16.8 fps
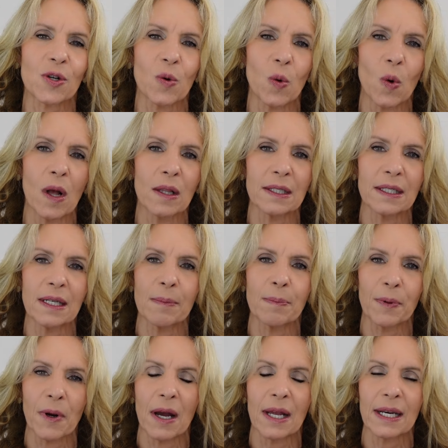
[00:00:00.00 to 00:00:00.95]
quality
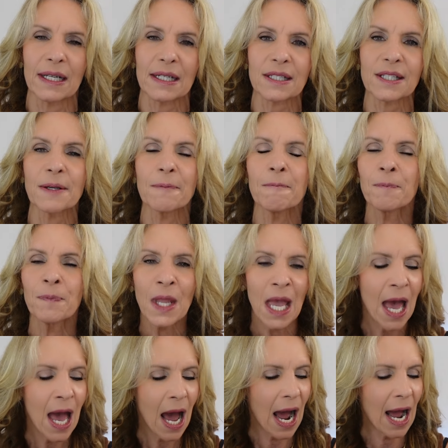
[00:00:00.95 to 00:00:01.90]
products.
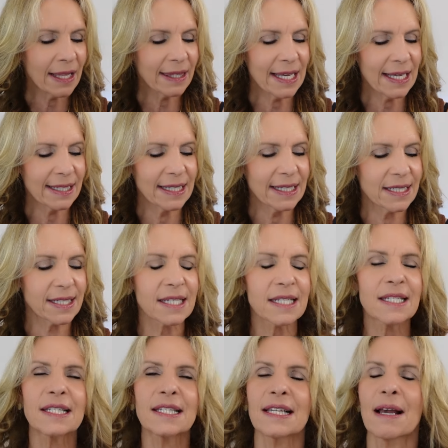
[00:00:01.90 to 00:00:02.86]
I think this
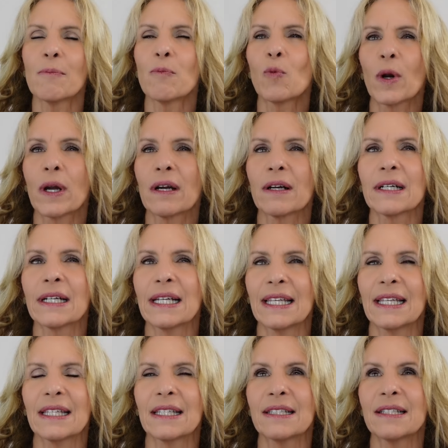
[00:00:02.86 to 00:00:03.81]
is somewhere
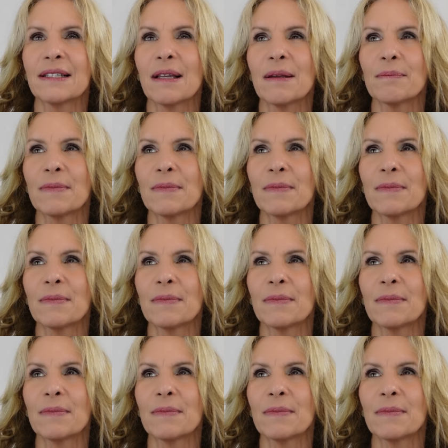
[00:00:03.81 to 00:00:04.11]
in